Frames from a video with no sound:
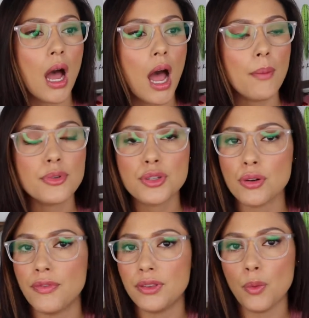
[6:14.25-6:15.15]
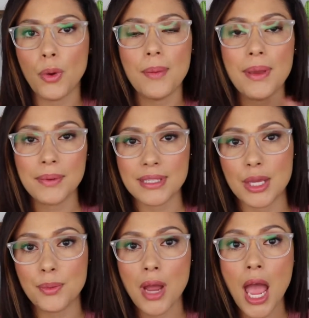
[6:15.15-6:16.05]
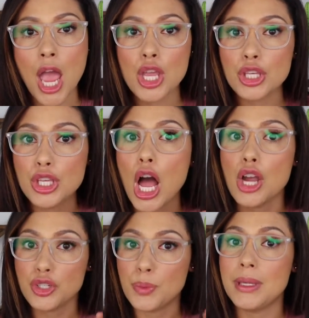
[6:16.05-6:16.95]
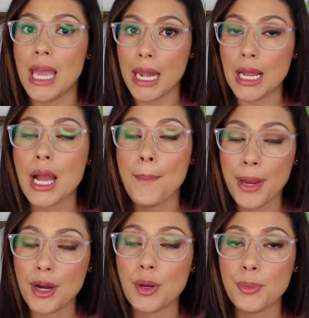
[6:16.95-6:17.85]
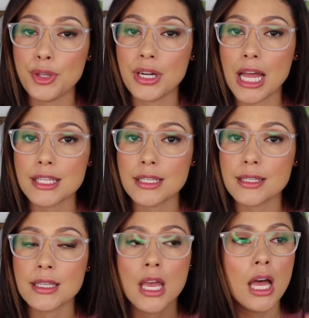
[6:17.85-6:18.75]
um, surfing the web, et cetera, y'all should be getting a pair of computer glasses.